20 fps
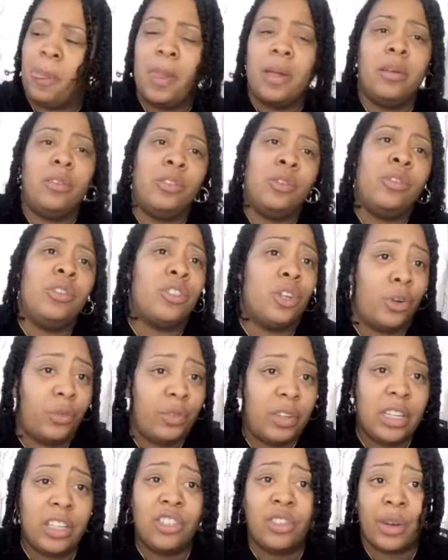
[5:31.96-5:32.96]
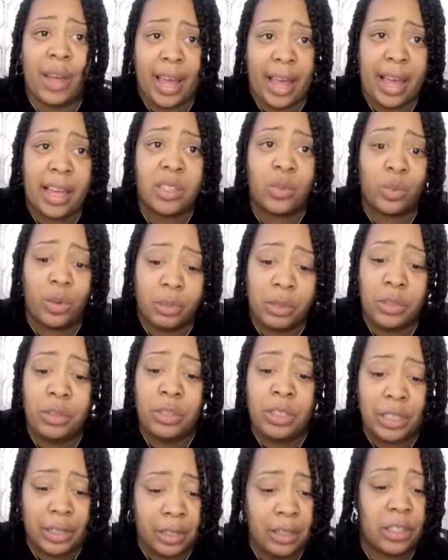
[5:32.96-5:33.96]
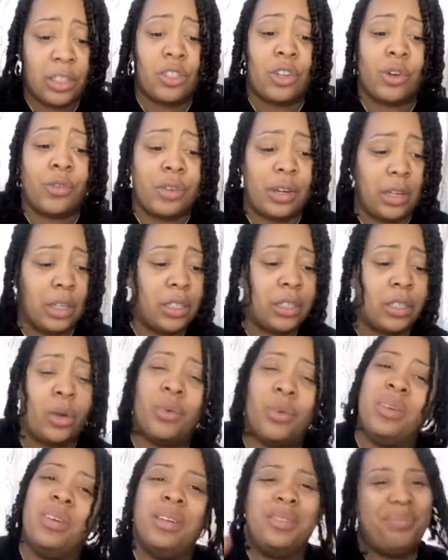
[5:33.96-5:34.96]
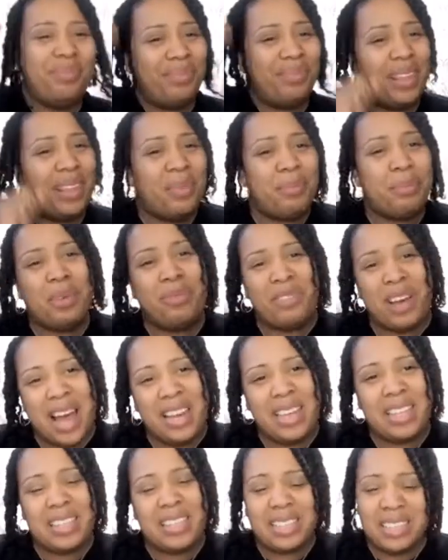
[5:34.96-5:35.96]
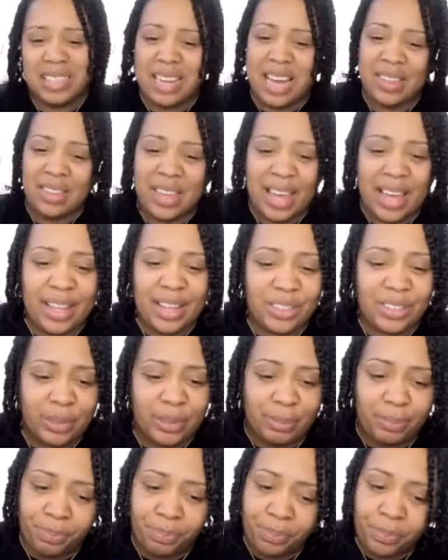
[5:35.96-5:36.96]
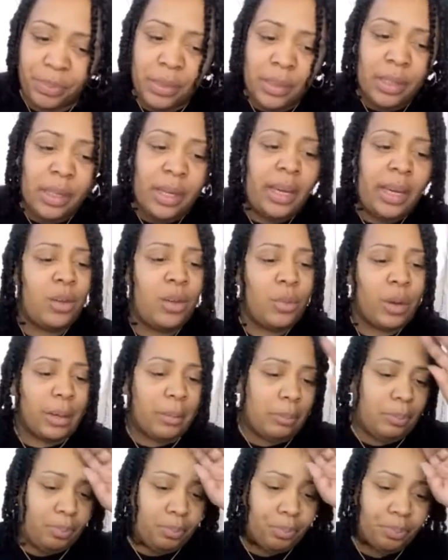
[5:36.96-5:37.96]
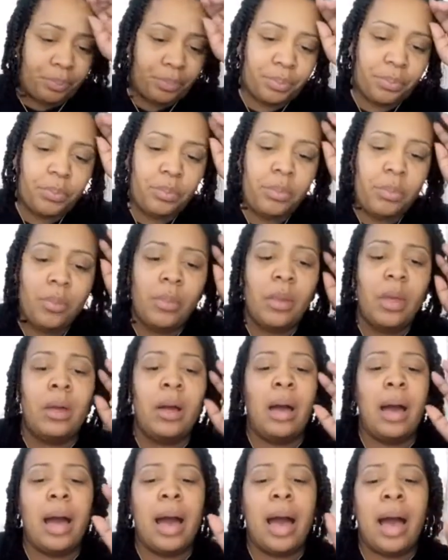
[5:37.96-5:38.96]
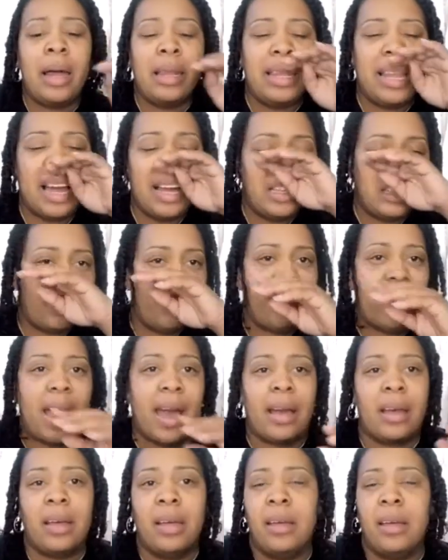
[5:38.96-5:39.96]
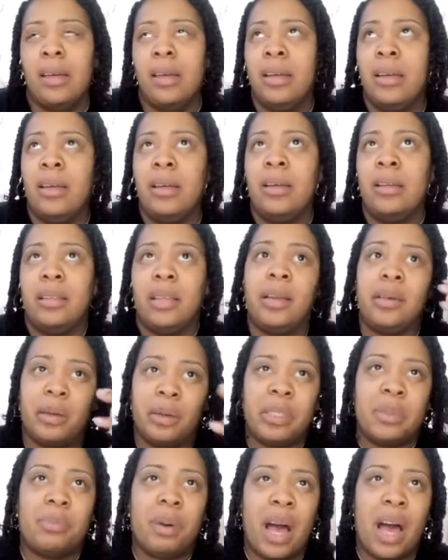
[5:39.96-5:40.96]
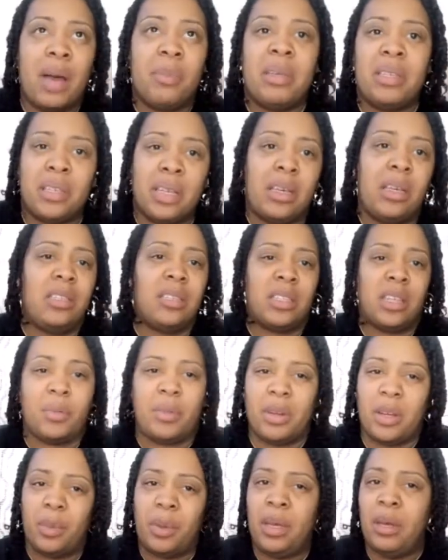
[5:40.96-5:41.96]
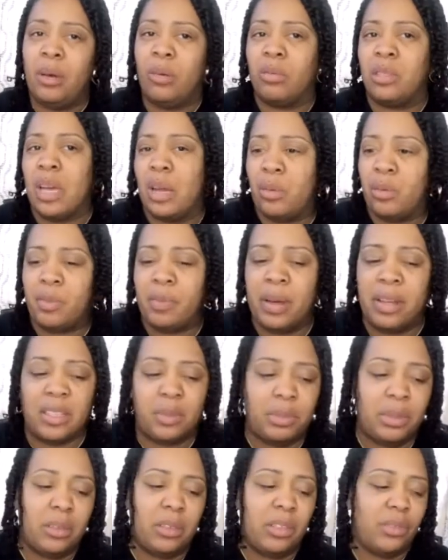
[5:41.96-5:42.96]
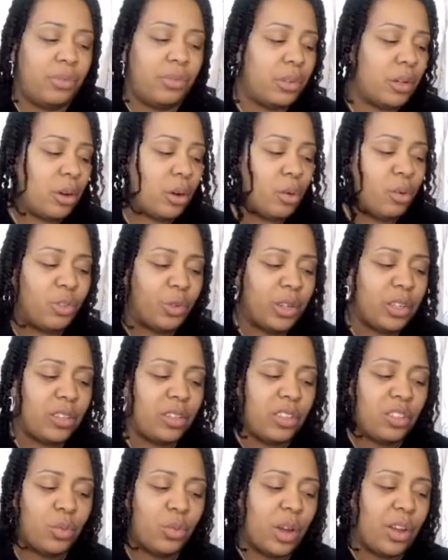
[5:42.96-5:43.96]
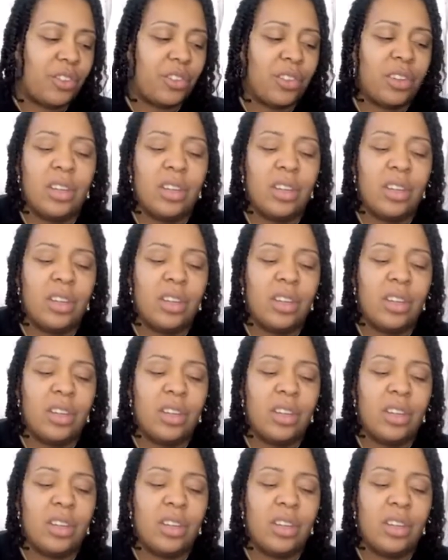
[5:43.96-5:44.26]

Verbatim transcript: you deserve to get your ass whooped you did deservingly so but violence is not the answer anyway I like the fact that because Bobby said he's stepping up, he gonna take responsibility for the whole Trina situation.